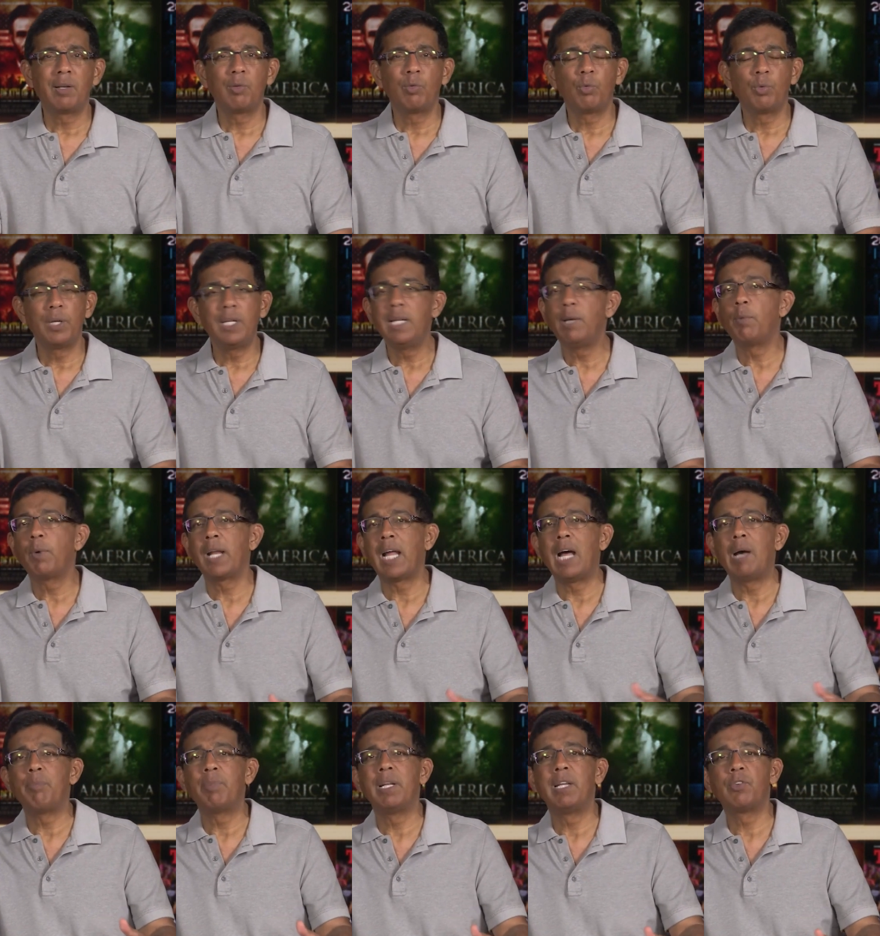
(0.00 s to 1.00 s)
really, what
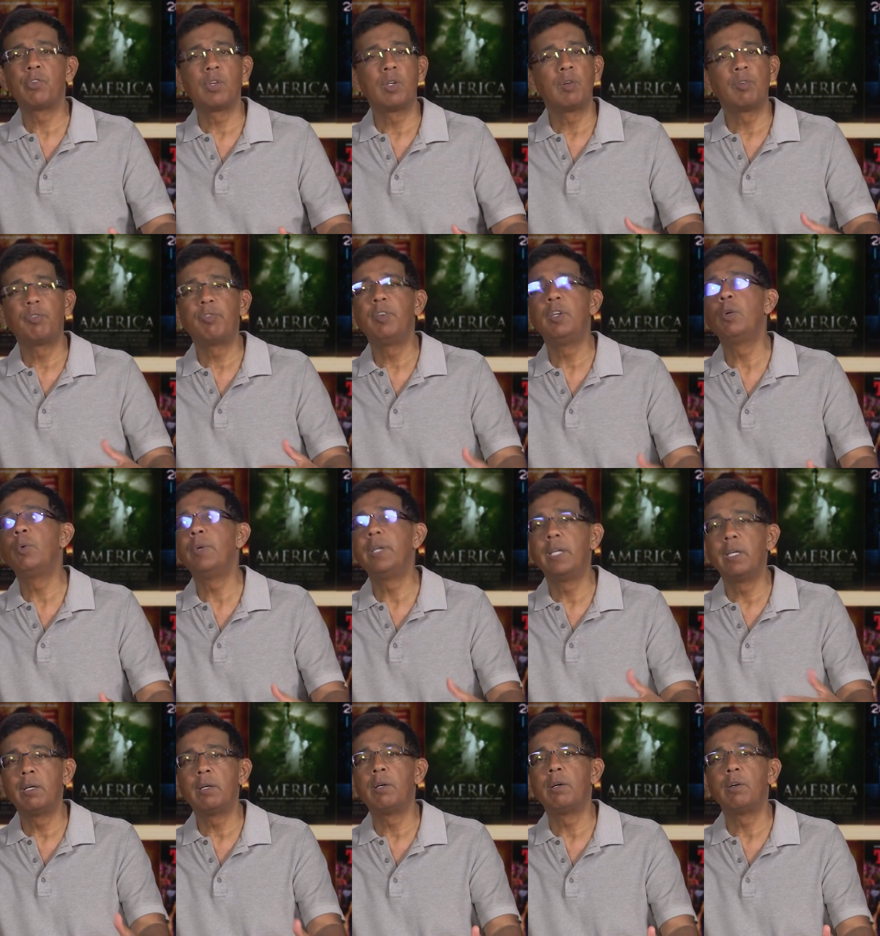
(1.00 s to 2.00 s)
happened is in a few
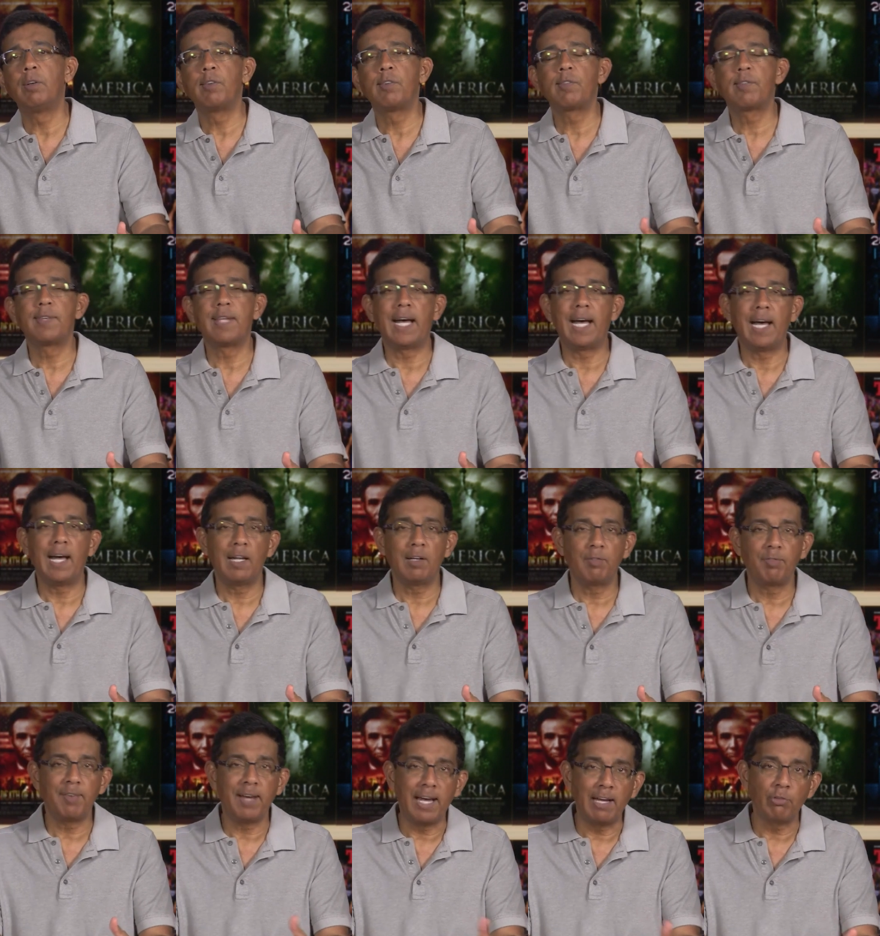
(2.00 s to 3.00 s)
years
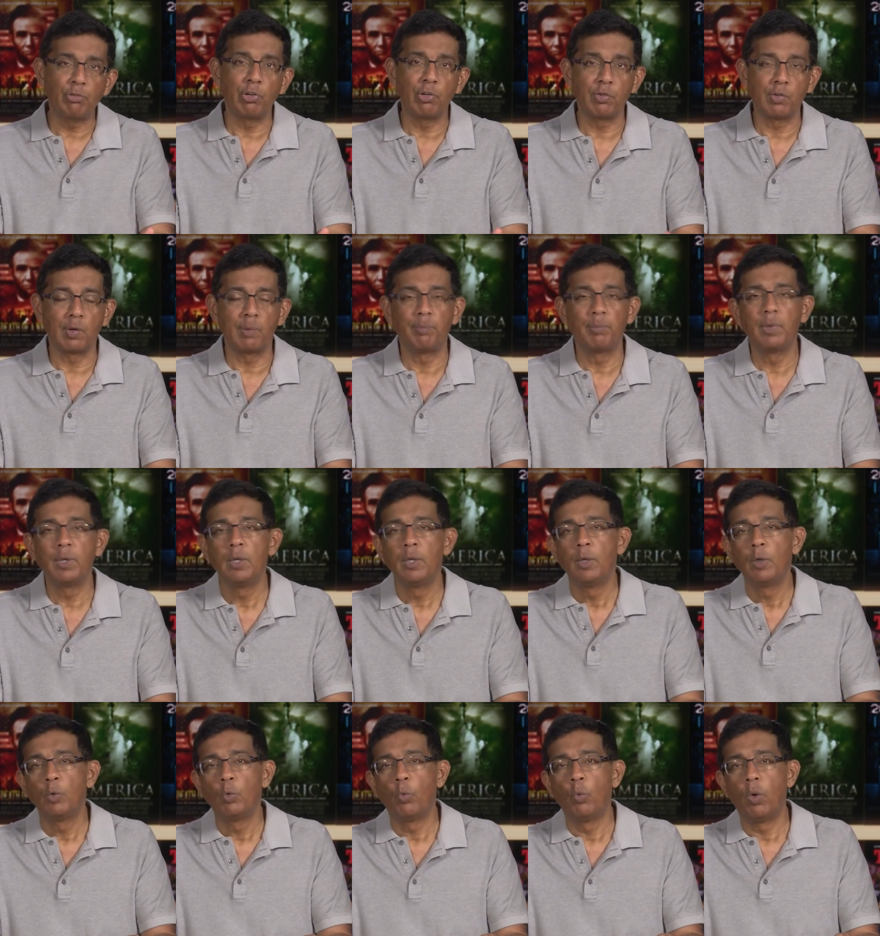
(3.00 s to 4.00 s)
that fascism
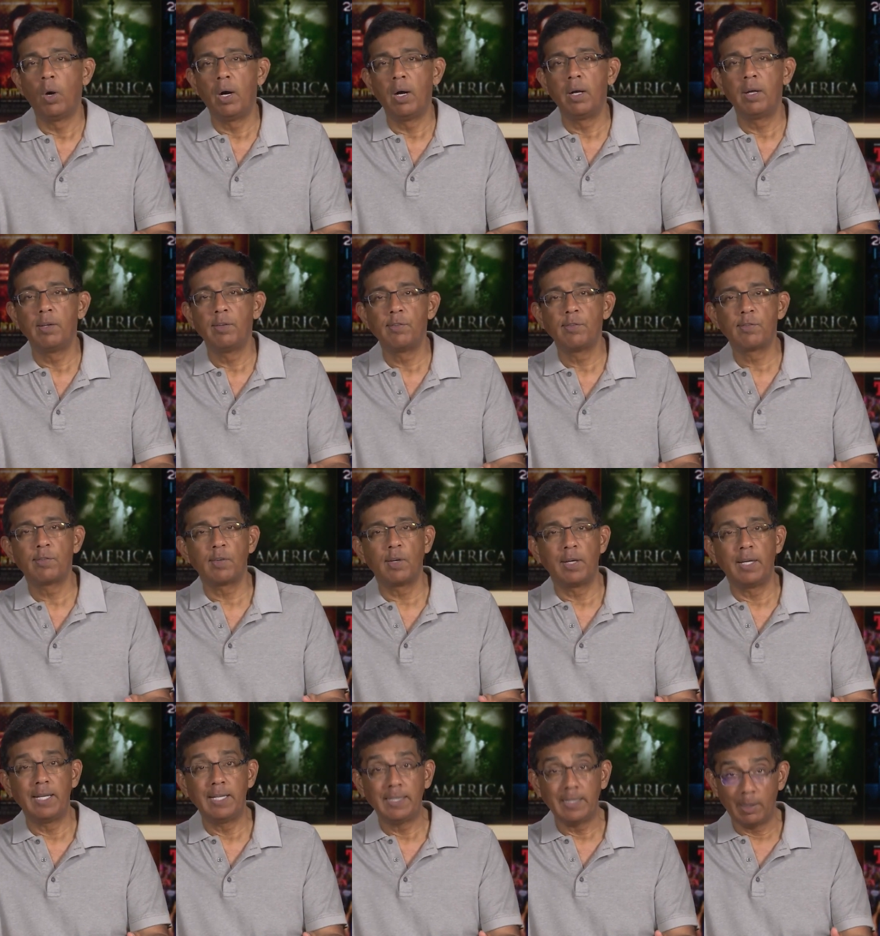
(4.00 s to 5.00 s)
was
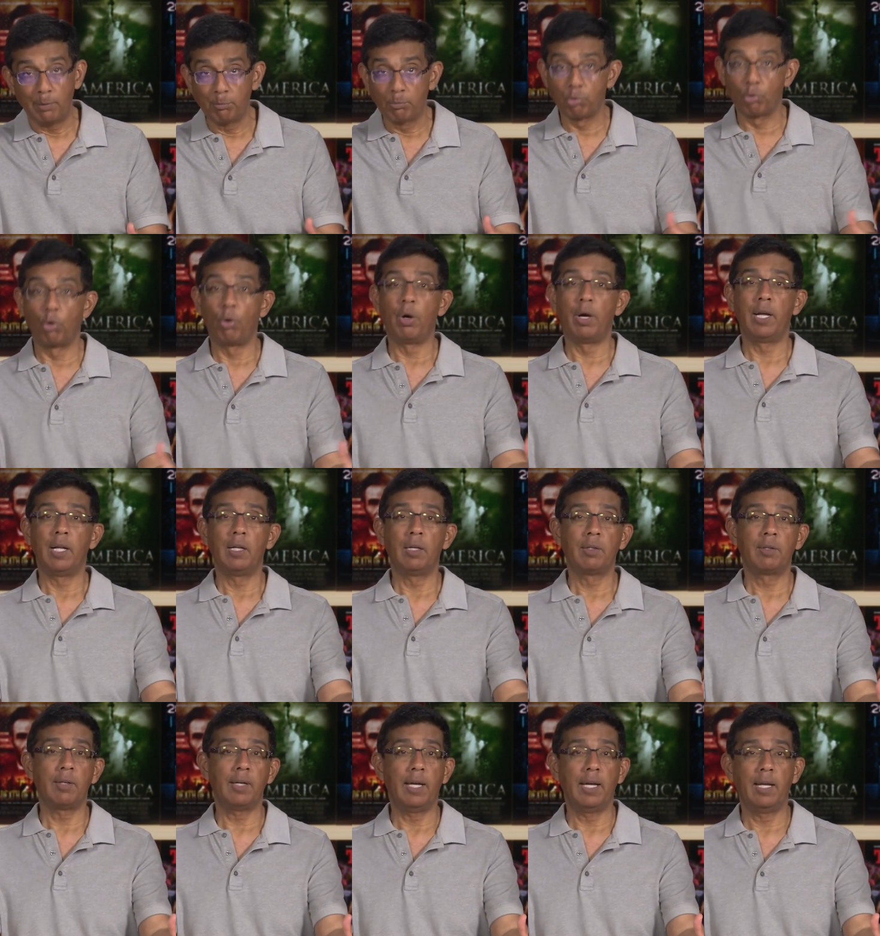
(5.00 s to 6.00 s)

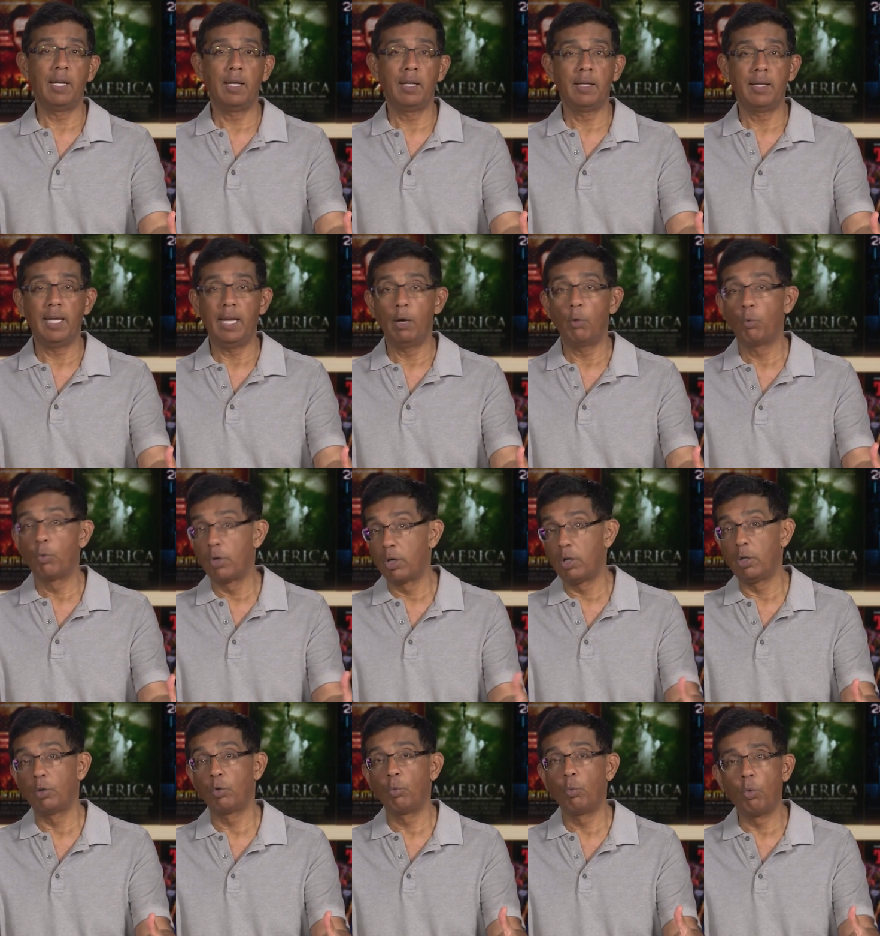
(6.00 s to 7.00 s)
embroiled in a
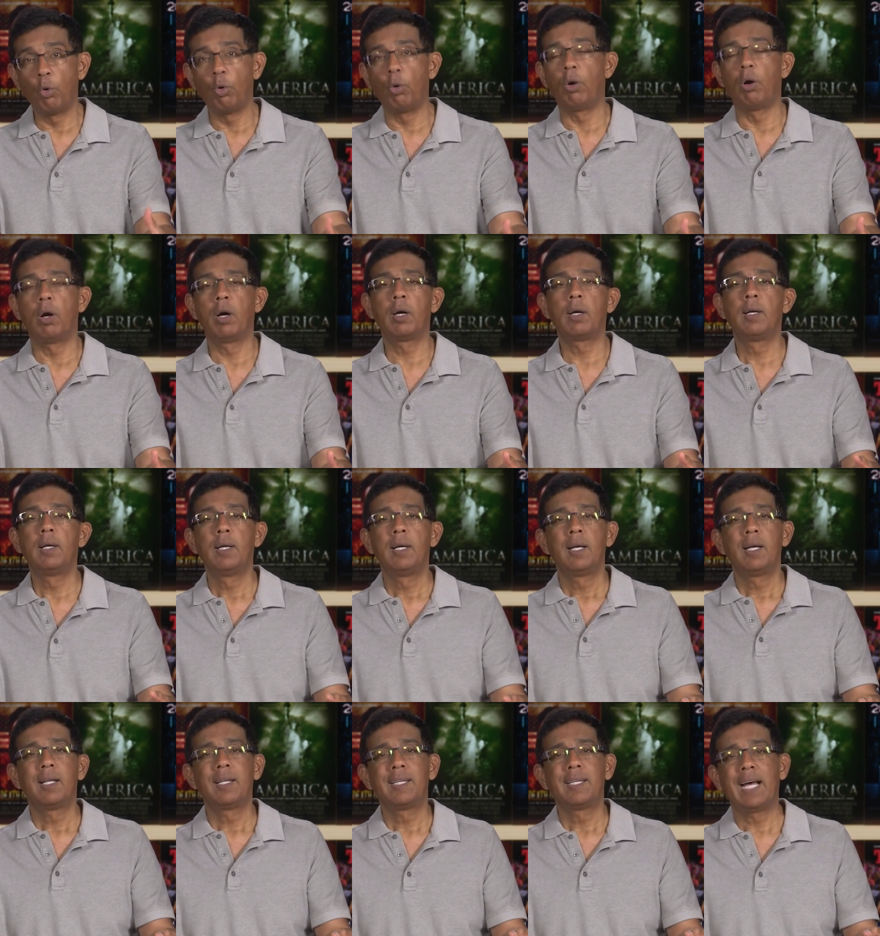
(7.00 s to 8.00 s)
world war
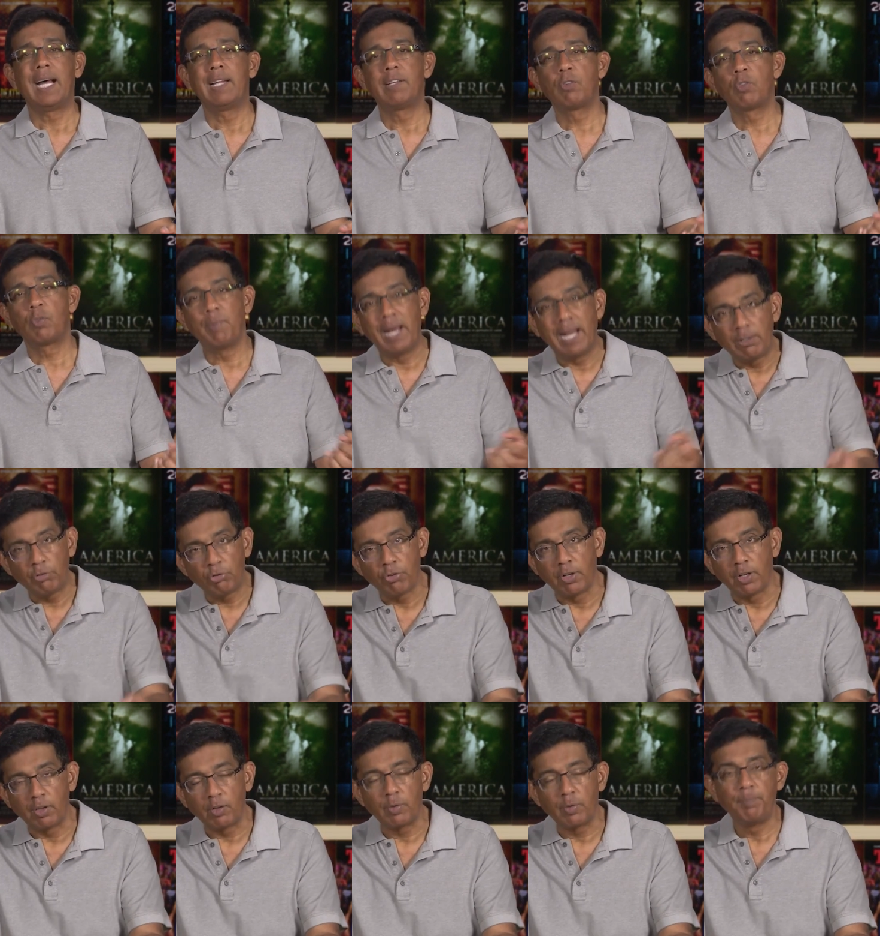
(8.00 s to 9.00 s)
that smashed
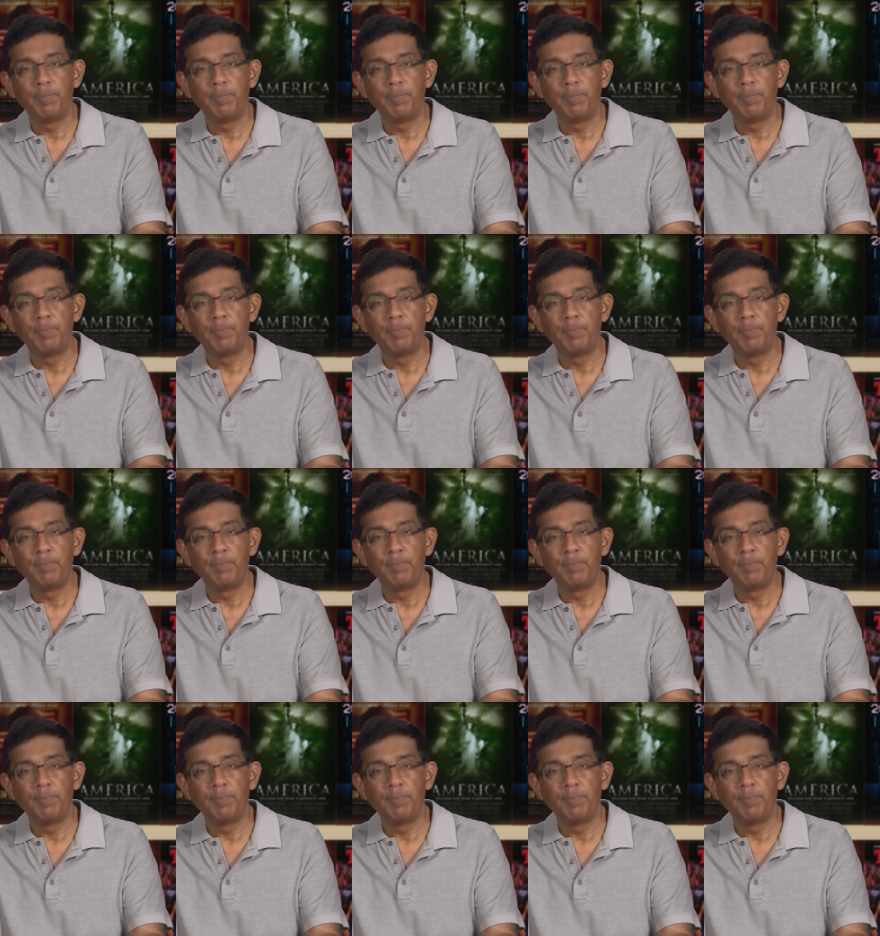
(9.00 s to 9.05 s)
it.